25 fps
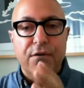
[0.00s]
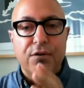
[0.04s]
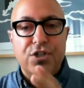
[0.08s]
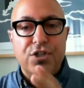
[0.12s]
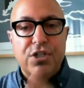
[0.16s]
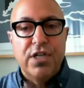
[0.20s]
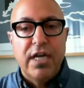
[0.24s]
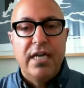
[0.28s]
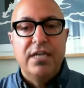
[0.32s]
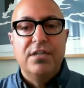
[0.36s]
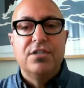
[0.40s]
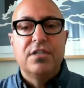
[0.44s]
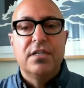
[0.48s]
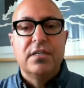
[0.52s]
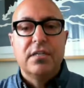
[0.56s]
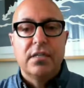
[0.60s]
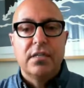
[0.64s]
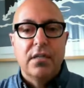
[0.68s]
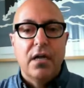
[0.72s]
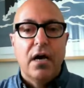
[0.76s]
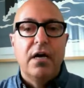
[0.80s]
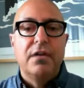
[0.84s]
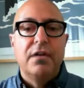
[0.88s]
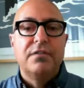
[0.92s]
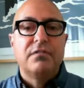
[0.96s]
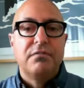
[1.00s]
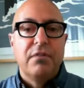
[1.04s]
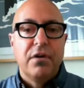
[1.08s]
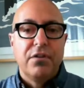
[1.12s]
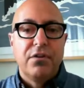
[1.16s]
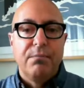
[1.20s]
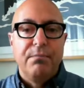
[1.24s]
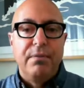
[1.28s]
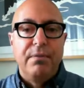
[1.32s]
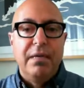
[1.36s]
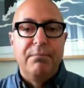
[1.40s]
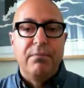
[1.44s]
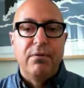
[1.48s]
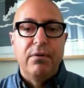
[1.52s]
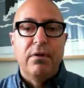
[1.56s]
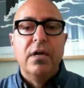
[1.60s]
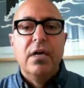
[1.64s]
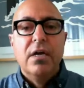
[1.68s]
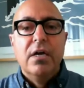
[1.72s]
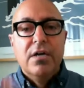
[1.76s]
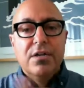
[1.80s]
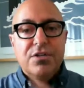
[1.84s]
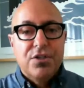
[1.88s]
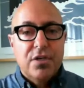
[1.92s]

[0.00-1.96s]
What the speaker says: for changing the lives of other people.